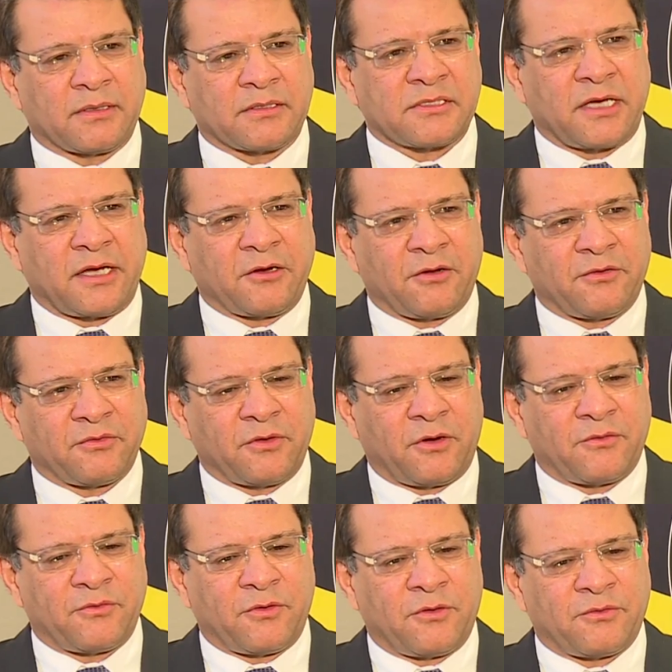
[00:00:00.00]
side of
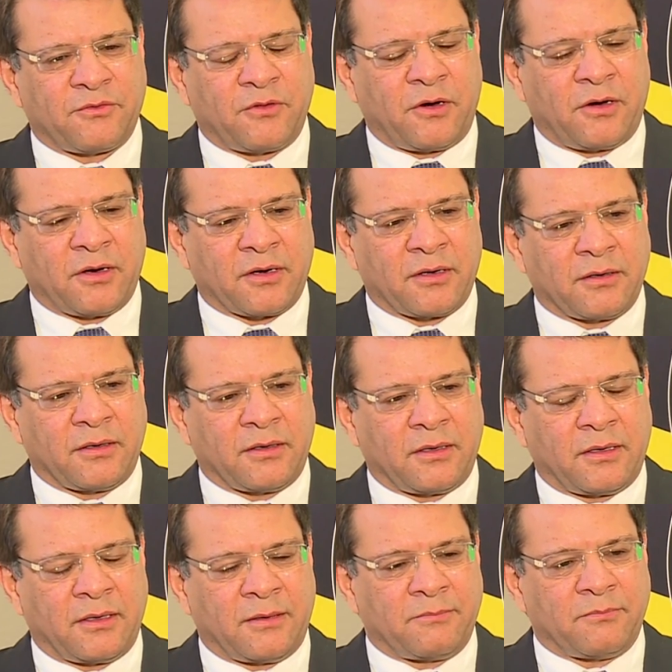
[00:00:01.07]

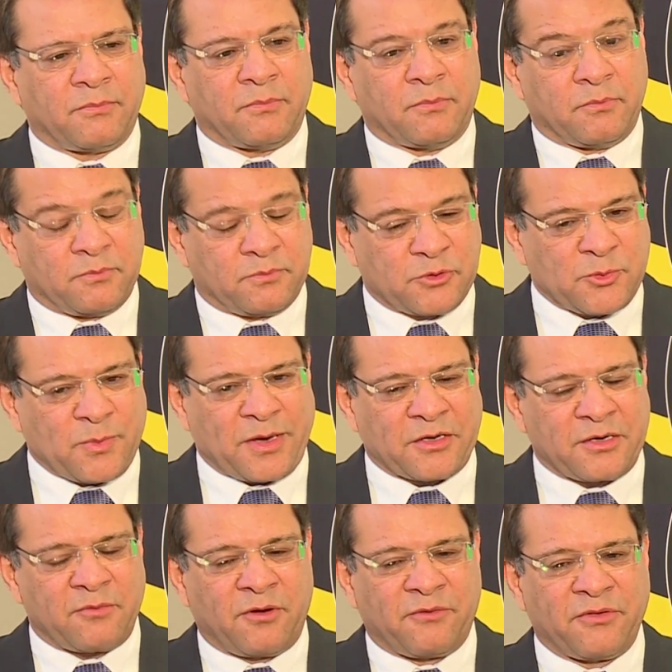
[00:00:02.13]
our
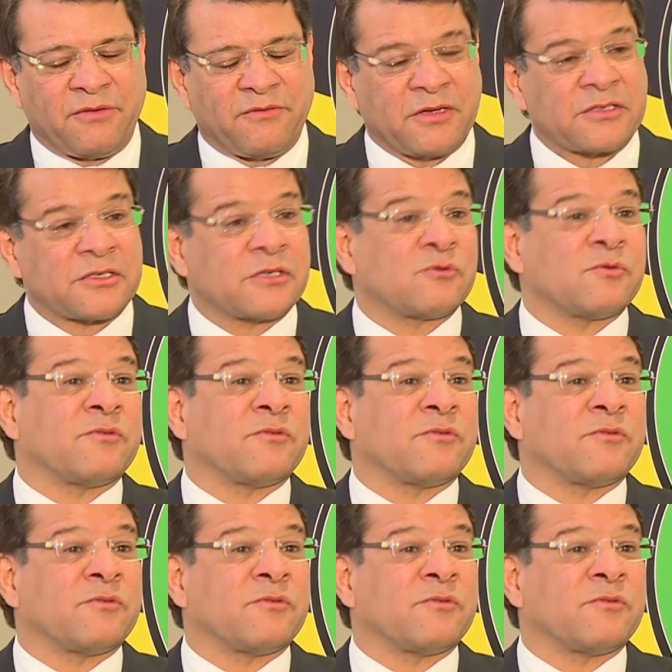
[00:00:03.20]
spectrum of investors.